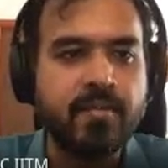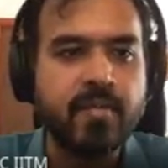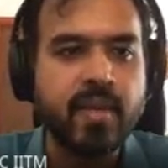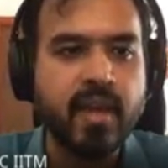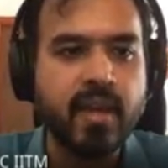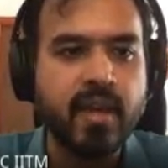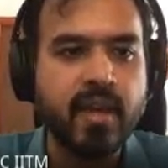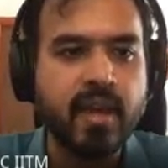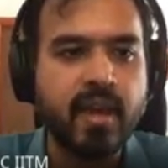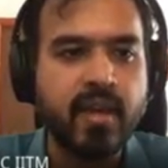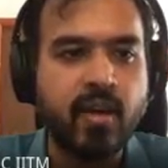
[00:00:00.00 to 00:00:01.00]
Okay, I have
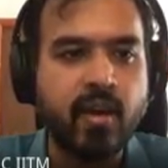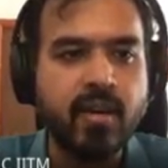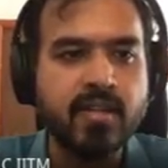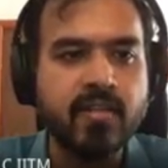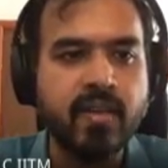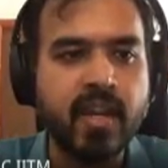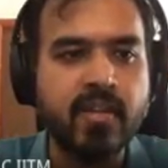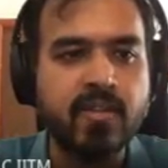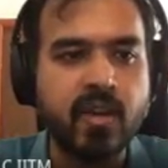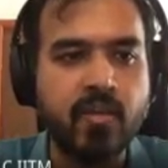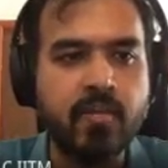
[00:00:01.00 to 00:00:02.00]
false implies false. What
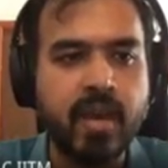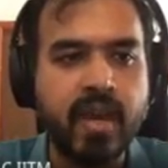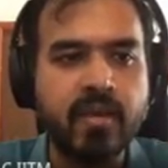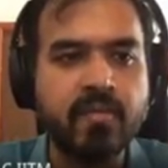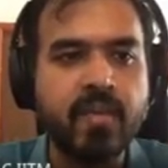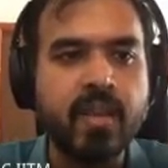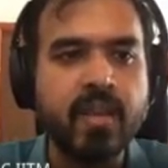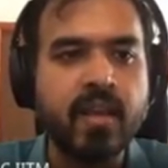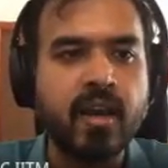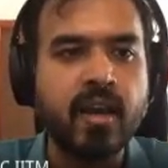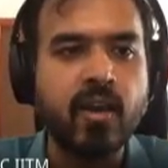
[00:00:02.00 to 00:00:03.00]
do I do with it?
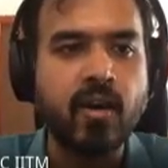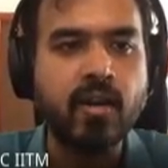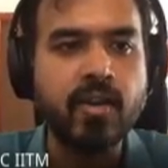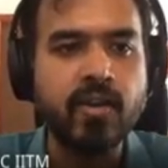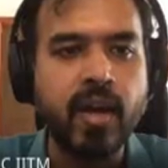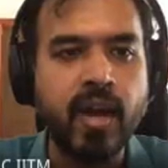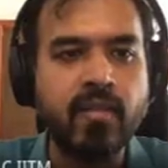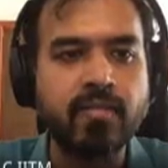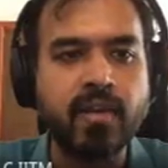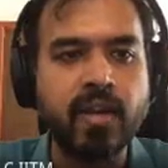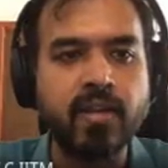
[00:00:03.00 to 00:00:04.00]
I do the
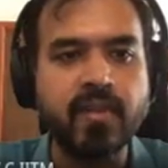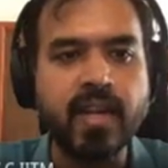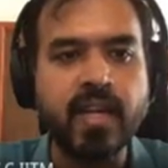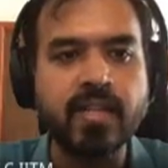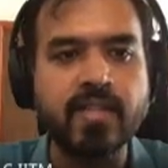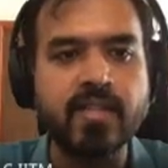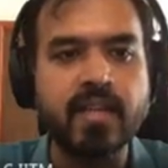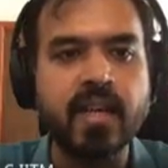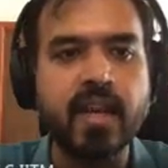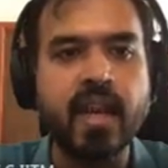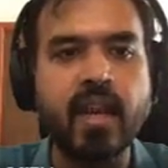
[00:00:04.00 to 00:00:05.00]
introductions,
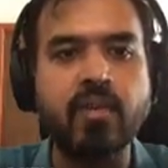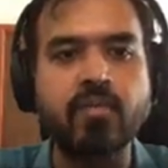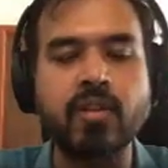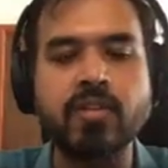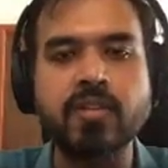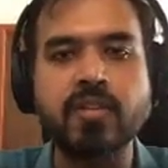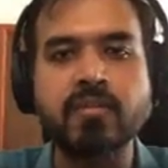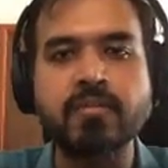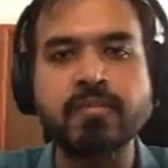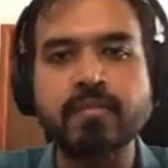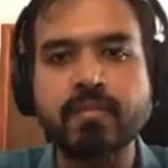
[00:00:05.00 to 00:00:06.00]
but I'm actually
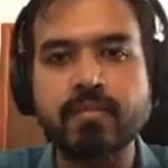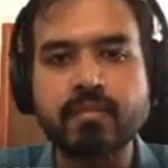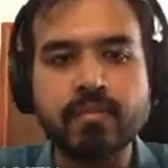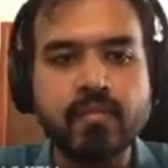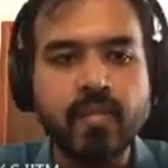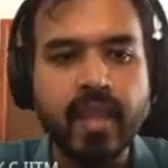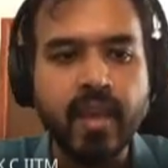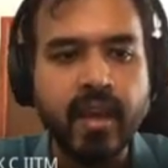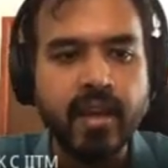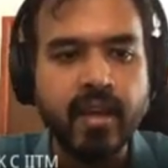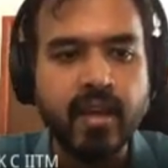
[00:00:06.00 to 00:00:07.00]
not going to use this
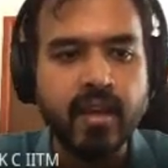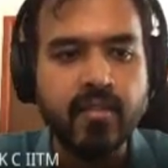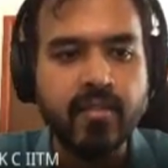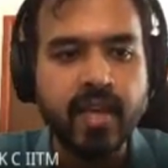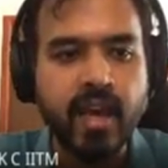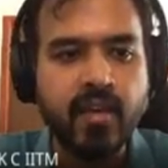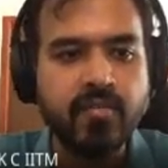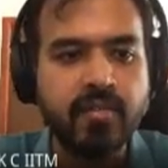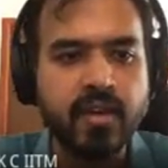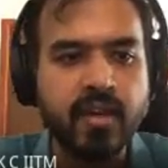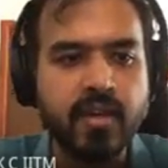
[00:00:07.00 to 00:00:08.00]
hypothesis at all,
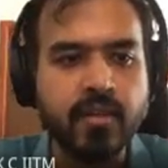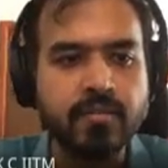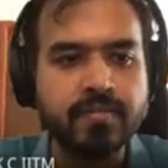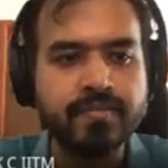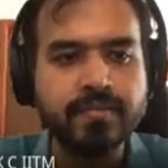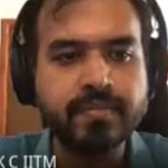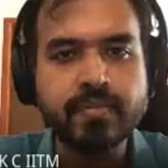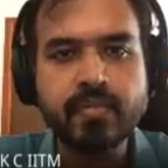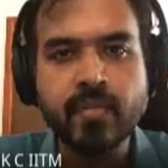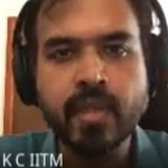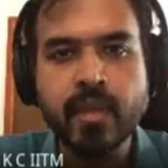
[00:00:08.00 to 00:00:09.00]
because anything
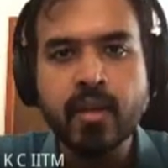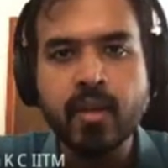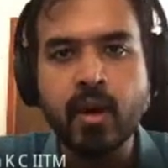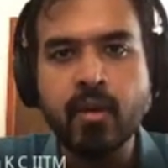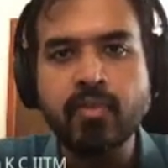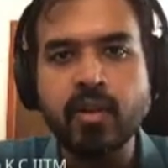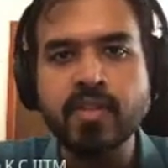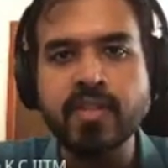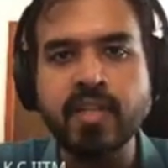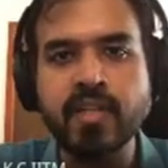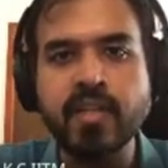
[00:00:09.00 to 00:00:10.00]
implies true. And the way
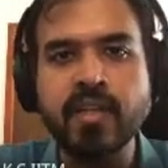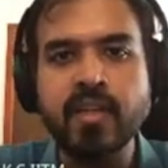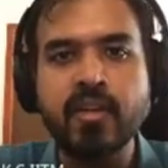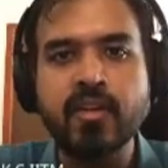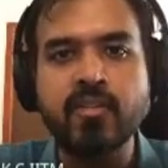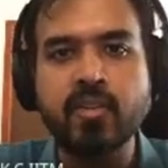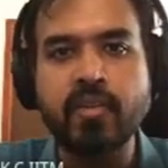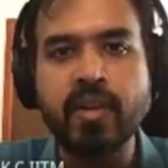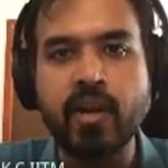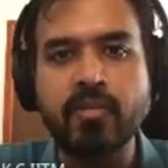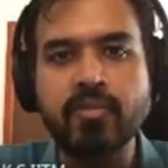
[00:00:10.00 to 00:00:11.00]
anything implies true
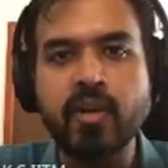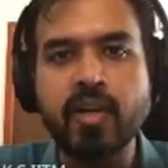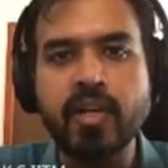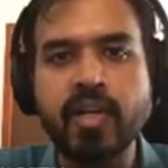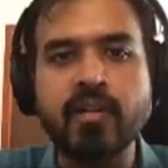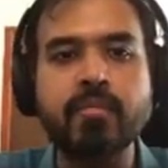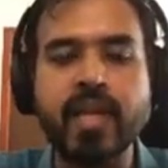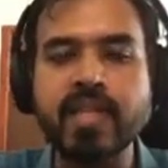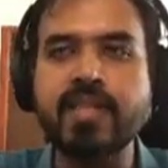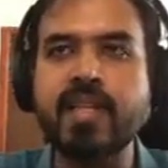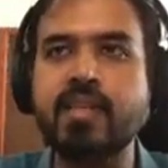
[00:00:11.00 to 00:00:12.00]
is I know
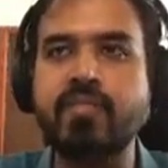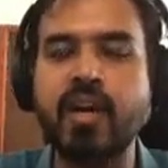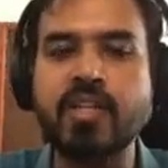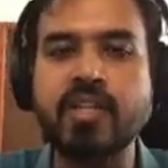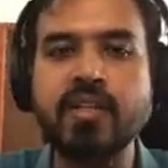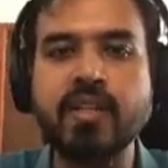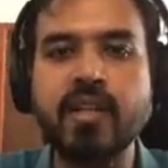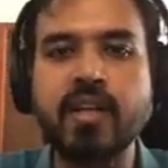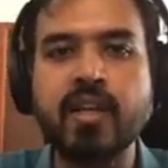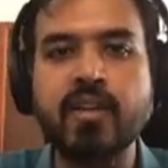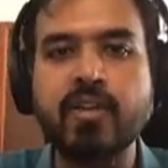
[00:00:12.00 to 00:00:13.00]
exactly how to prove true,
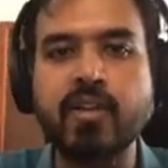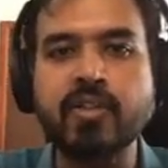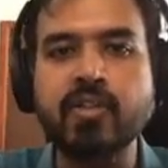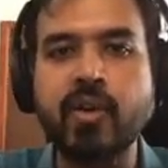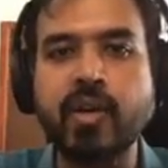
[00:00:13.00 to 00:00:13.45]
which is